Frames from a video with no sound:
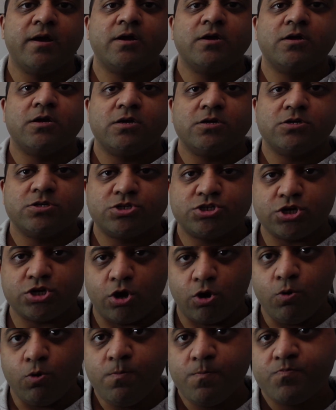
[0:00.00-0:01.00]
So,
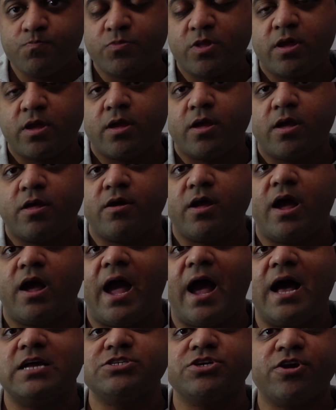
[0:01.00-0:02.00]
as a
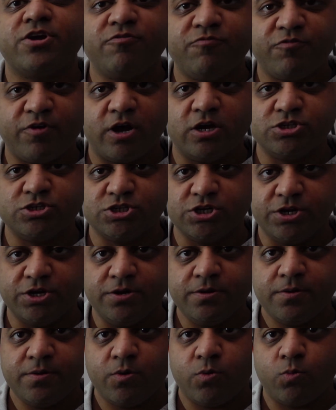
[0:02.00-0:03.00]
conversion,
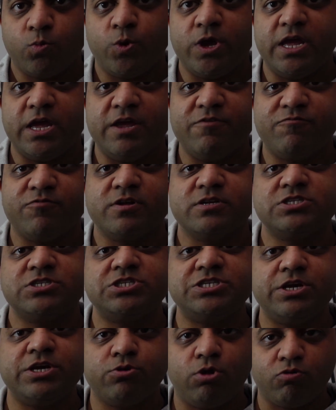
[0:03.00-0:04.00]
we've seen
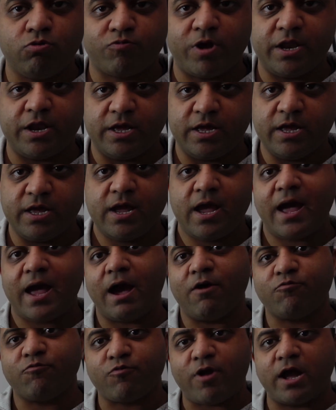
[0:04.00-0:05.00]
already how
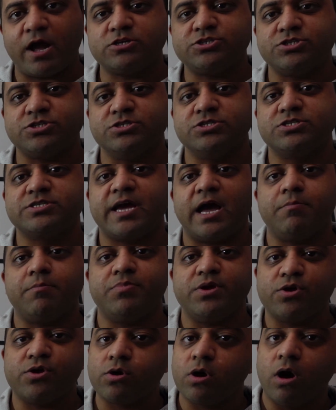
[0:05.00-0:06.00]
fractions can
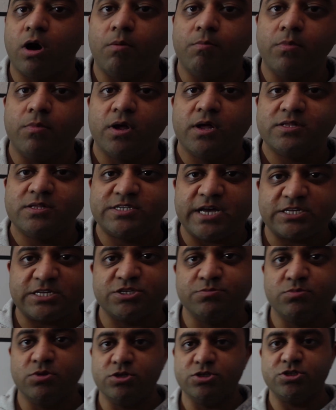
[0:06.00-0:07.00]
become
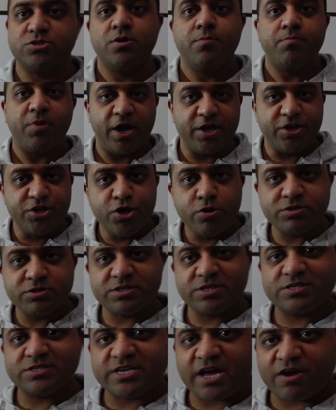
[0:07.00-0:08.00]
decimals by using the
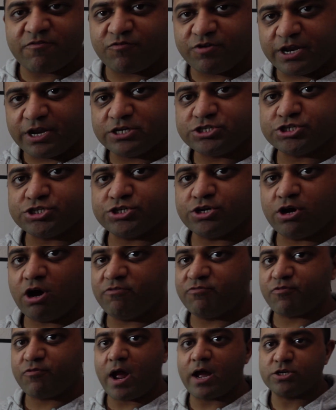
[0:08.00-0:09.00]
definition of
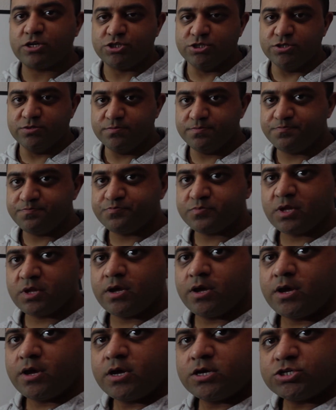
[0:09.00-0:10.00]
fraction.
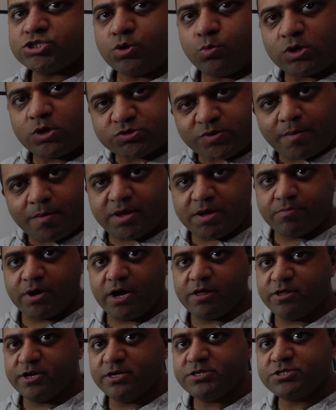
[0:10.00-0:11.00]
So what do I mean by
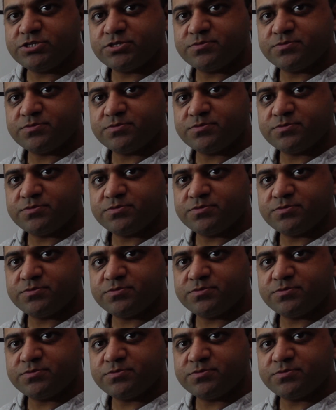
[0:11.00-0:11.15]
this?